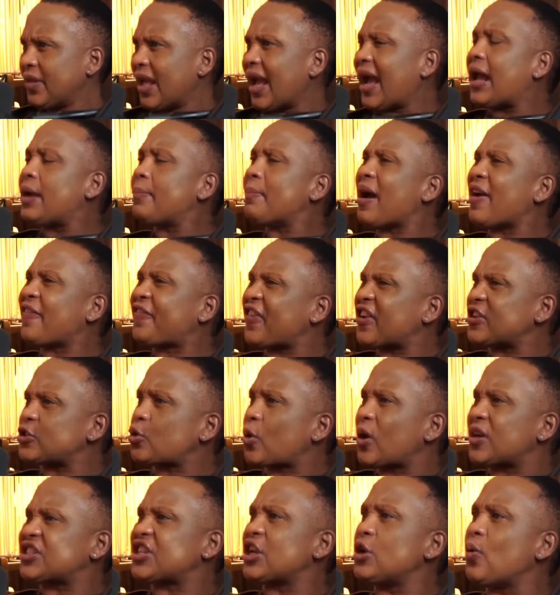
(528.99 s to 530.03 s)
And my first
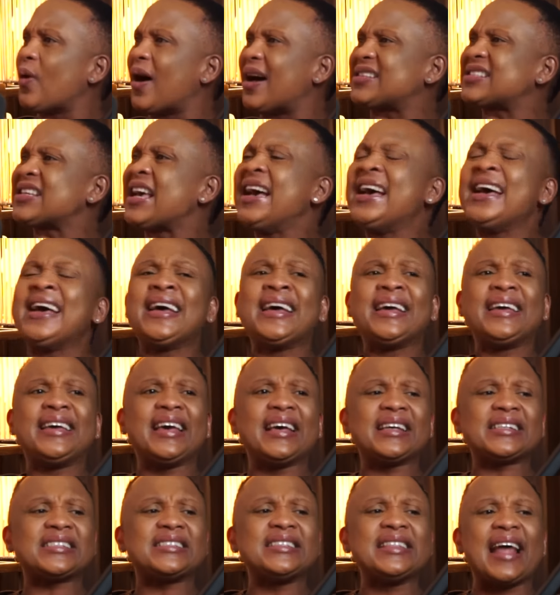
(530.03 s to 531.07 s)
question was,
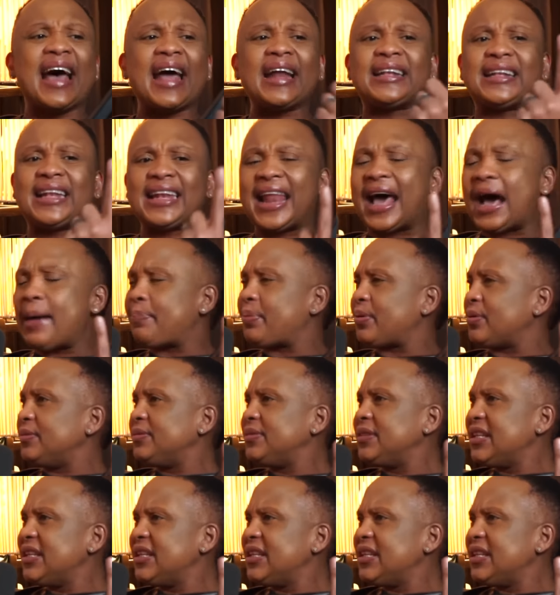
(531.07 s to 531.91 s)
his nightclub